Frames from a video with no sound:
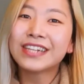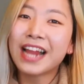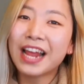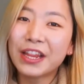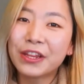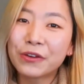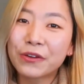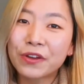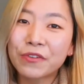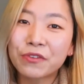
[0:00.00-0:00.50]

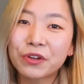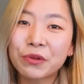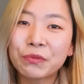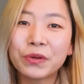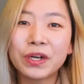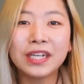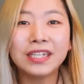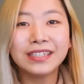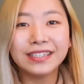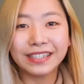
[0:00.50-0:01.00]
Hello
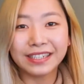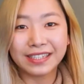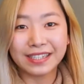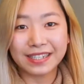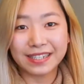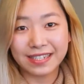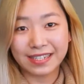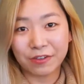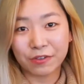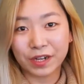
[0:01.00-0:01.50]
everyone, this is
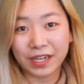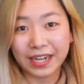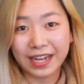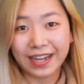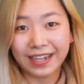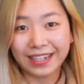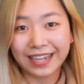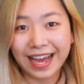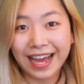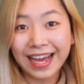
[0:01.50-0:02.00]
Serena
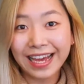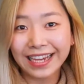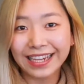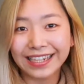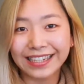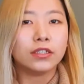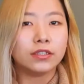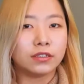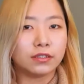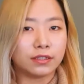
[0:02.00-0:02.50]

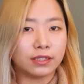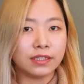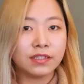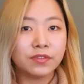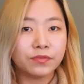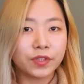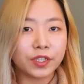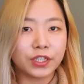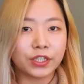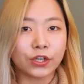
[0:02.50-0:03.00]
again. This
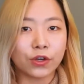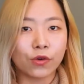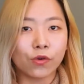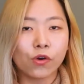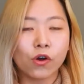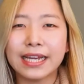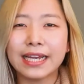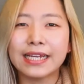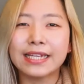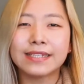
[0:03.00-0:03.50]
video
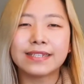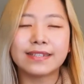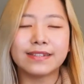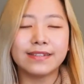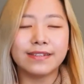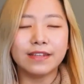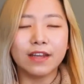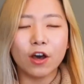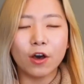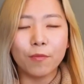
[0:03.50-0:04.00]
is
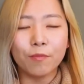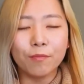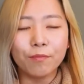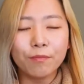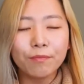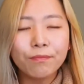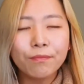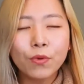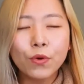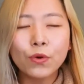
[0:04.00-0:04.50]
the
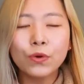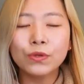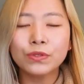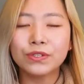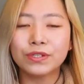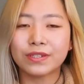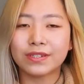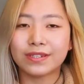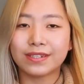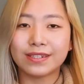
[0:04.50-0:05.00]

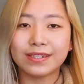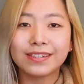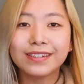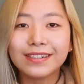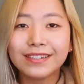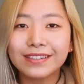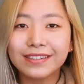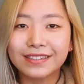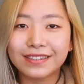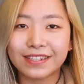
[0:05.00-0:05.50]
most
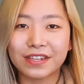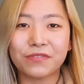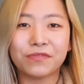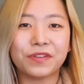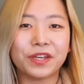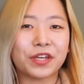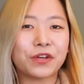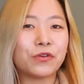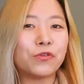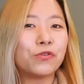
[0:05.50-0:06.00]

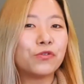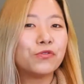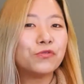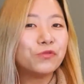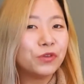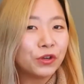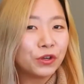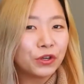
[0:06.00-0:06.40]
difficult.